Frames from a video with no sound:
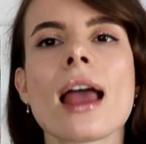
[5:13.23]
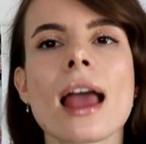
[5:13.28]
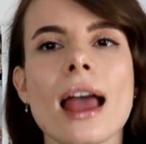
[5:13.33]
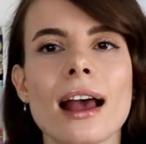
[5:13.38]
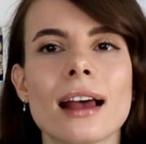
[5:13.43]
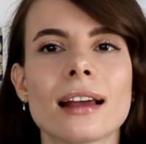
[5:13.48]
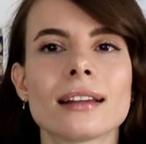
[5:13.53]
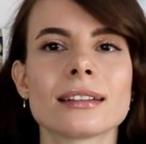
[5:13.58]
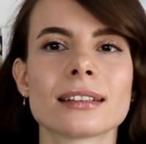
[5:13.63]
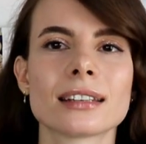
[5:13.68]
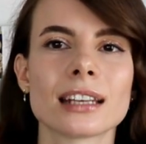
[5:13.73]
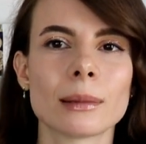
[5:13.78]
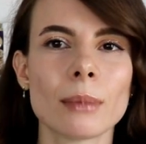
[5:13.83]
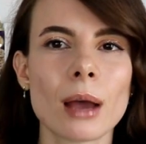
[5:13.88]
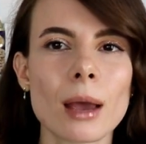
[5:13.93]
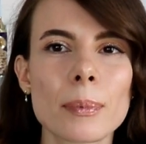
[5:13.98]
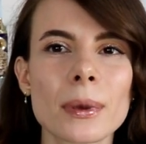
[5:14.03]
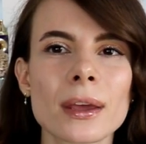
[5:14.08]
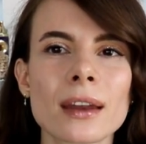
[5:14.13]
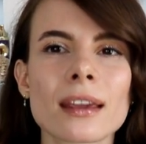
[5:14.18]
And in
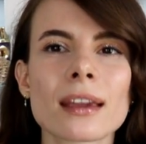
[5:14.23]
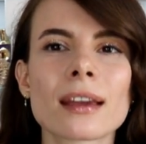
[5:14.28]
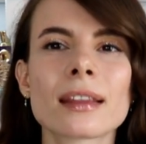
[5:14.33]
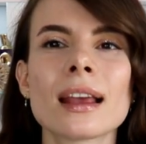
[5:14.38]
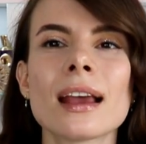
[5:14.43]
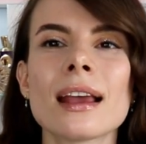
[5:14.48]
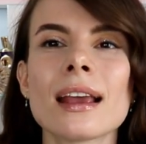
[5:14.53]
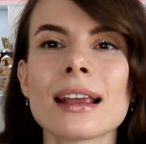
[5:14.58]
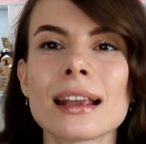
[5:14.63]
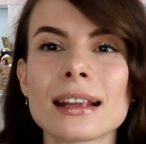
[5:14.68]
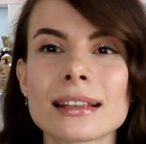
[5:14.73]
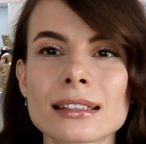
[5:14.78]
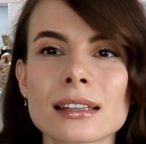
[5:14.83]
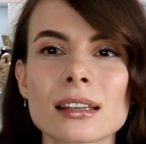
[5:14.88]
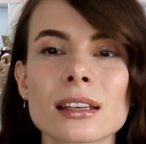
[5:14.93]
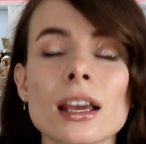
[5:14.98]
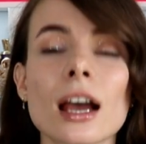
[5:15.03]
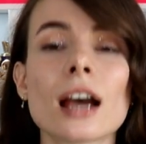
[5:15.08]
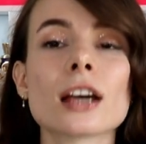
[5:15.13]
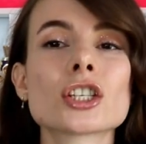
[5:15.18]
my opinion, its
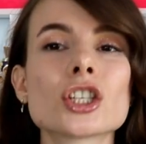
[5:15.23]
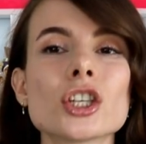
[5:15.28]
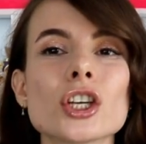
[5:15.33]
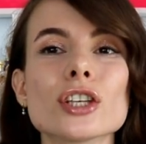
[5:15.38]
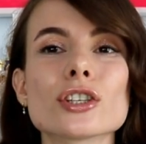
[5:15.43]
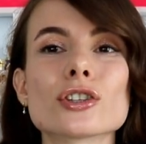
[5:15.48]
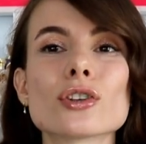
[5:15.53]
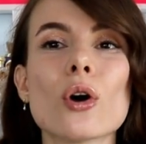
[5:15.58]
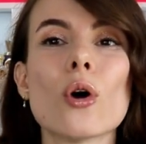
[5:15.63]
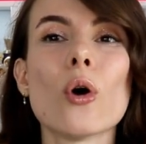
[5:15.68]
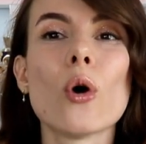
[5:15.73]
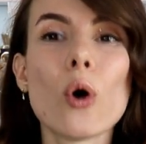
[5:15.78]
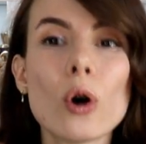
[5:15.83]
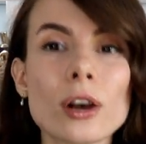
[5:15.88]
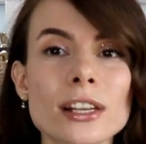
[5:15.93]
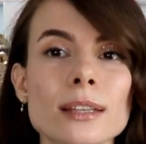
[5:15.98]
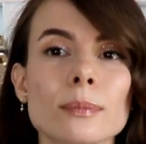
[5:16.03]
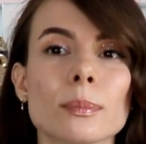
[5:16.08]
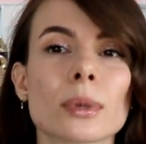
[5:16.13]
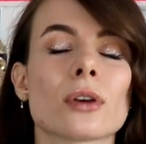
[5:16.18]
sillage is
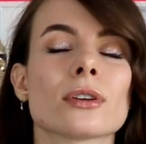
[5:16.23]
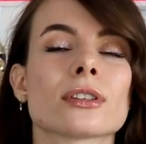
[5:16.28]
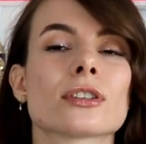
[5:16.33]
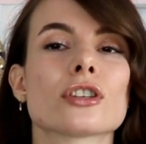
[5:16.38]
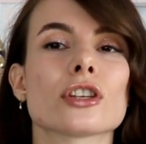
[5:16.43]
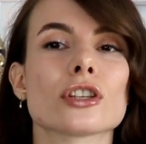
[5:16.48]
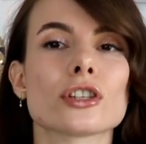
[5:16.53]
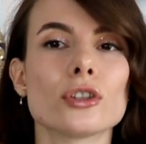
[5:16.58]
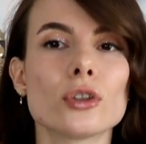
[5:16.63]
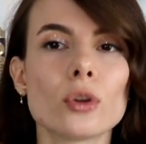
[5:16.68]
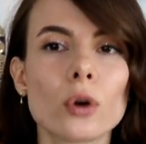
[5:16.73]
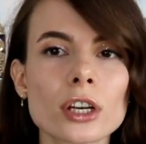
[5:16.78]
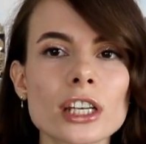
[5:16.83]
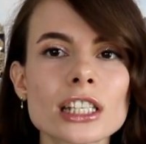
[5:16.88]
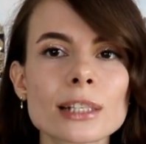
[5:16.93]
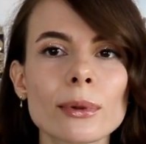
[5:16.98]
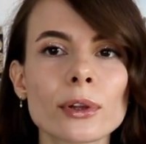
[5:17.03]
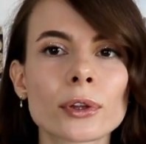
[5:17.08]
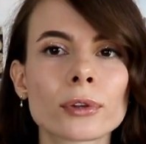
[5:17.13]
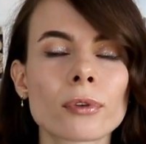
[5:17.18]
awesome because it is
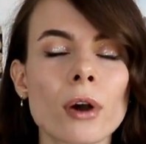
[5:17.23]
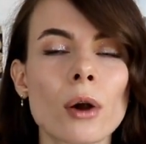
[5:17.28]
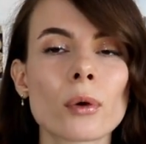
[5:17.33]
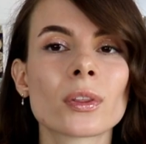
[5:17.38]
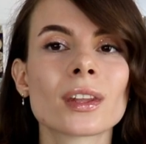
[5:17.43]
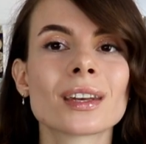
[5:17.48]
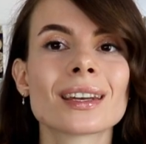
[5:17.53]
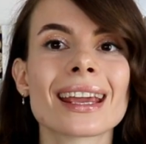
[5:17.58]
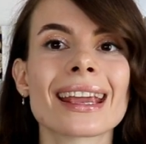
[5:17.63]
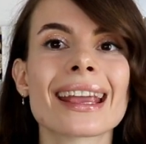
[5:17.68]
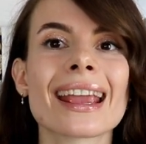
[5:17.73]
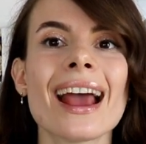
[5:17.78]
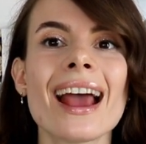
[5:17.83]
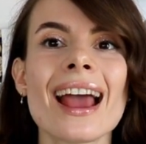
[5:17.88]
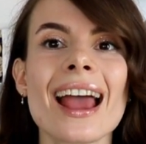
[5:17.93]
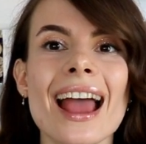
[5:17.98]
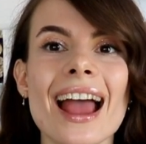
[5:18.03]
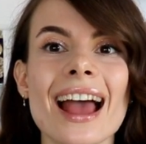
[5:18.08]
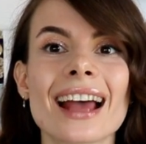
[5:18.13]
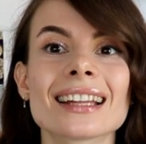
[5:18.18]
noticeable throughout the day
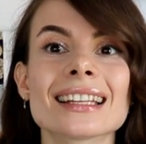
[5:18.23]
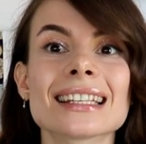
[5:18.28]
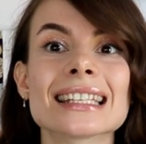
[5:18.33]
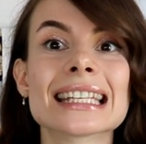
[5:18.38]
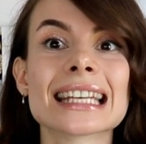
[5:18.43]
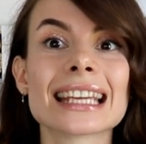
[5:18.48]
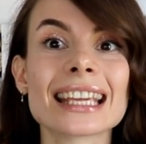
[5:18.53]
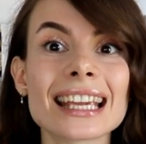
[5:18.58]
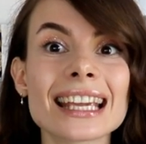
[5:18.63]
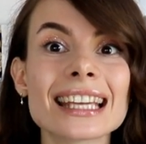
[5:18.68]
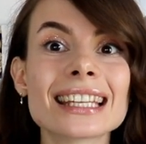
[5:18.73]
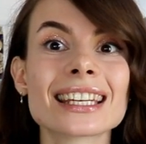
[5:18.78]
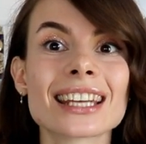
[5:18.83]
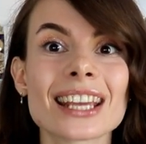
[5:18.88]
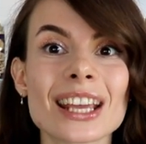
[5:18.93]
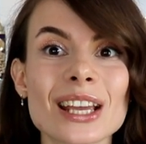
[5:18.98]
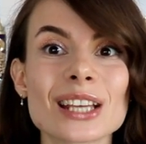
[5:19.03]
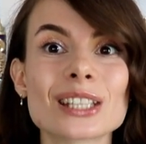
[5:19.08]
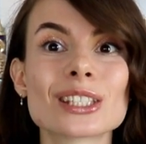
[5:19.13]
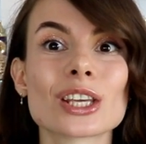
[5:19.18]
and it
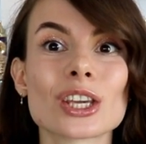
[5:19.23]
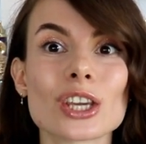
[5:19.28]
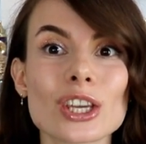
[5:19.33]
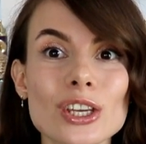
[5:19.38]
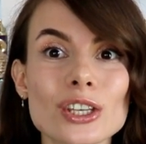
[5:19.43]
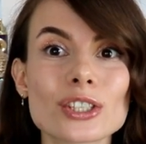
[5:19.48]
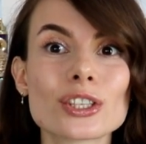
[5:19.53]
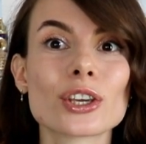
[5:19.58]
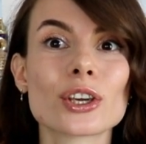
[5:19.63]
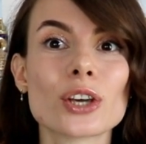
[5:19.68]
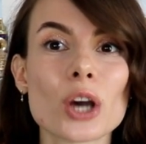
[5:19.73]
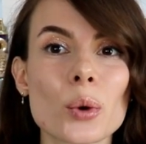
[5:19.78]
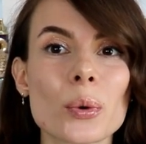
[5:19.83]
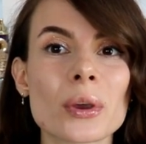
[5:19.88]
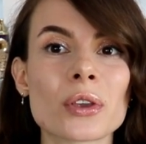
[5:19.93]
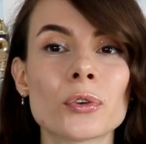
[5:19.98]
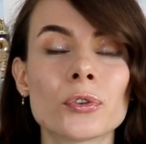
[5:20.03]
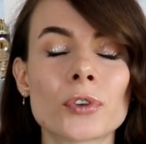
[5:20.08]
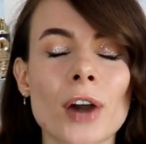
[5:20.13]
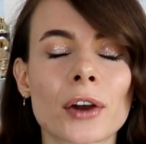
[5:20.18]
is
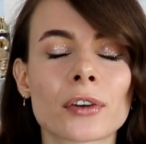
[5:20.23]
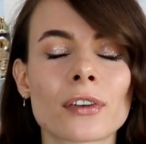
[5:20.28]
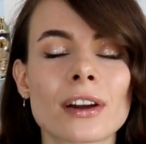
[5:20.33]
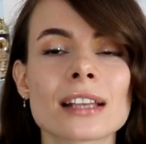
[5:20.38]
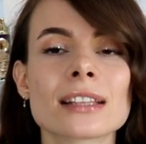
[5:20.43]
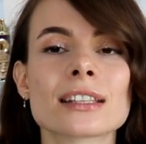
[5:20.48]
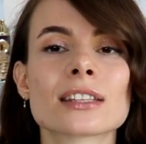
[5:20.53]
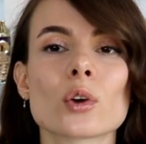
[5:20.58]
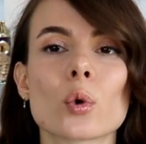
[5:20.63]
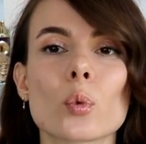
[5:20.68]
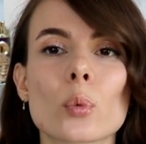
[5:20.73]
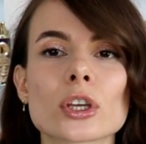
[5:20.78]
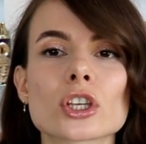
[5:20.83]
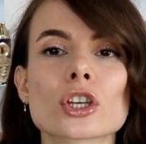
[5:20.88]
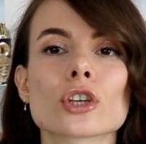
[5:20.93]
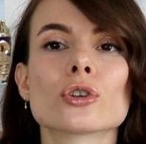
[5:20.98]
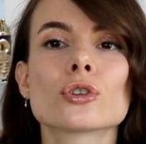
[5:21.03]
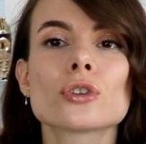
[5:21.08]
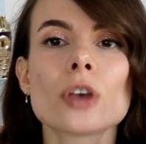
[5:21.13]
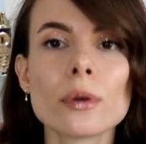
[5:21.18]
easygoing fragrance, which
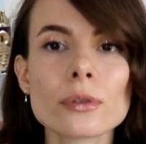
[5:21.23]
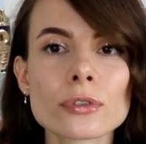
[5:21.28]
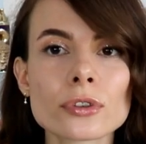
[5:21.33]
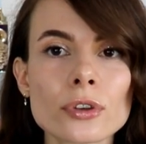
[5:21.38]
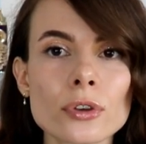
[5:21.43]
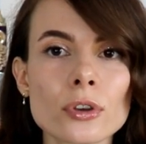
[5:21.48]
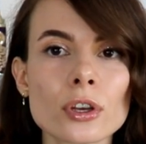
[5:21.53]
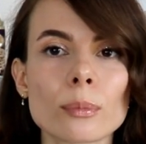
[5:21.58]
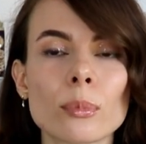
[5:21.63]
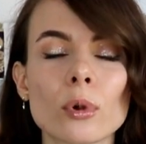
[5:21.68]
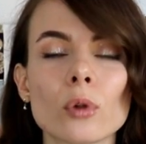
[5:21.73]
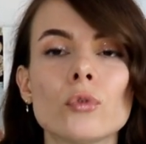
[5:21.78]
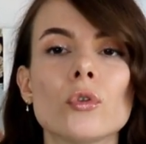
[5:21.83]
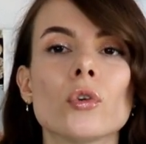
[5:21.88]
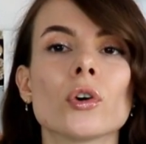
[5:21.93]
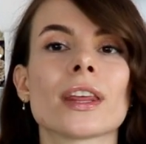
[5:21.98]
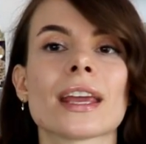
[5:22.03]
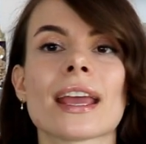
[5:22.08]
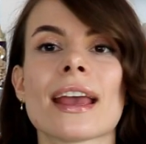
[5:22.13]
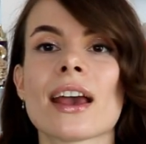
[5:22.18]
is so suitable
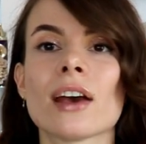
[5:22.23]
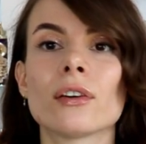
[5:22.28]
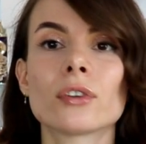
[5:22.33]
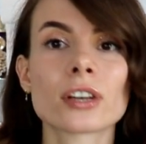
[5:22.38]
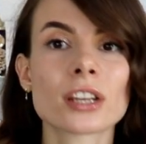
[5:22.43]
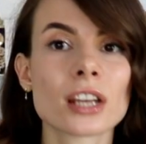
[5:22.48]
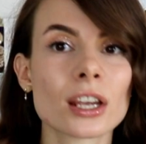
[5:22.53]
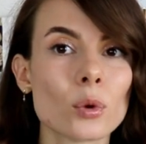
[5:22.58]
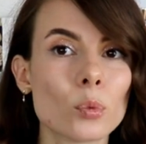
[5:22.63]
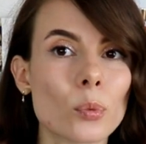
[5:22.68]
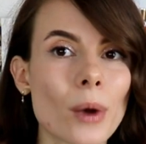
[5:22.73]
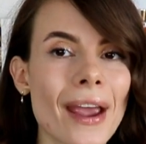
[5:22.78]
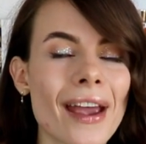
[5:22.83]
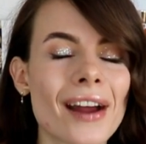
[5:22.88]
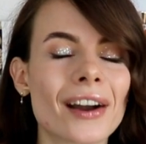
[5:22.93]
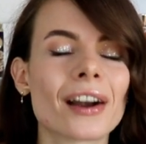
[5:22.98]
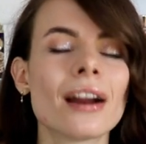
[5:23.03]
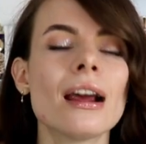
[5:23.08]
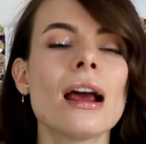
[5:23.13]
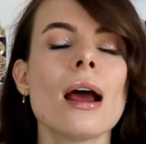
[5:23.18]
for the everyday
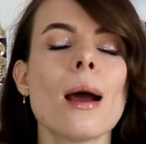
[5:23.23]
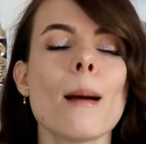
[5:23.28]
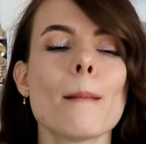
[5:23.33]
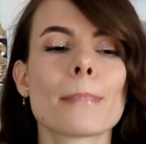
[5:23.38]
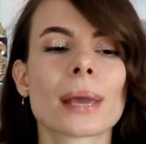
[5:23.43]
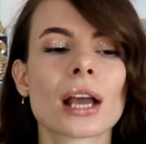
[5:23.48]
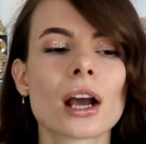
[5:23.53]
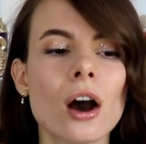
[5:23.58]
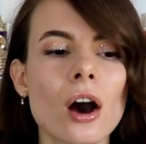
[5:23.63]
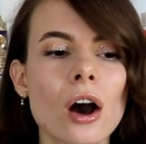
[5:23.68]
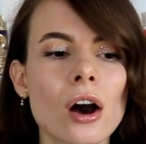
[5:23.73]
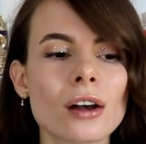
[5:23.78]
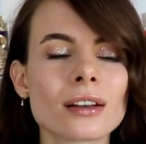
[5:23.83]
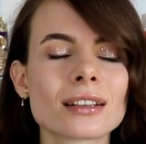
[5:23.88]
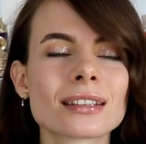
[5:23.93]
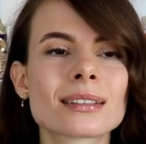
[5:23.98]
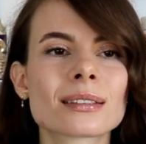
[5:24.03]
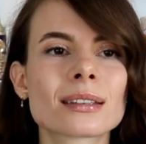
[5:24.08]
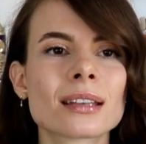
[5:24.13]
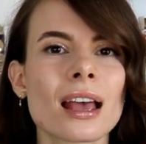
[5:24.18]
wear
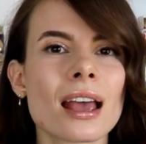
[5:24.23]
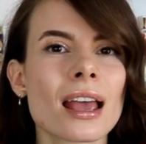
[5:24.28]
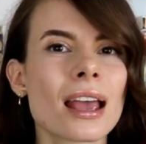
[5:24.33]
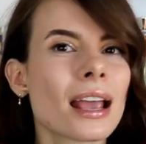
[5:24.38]
because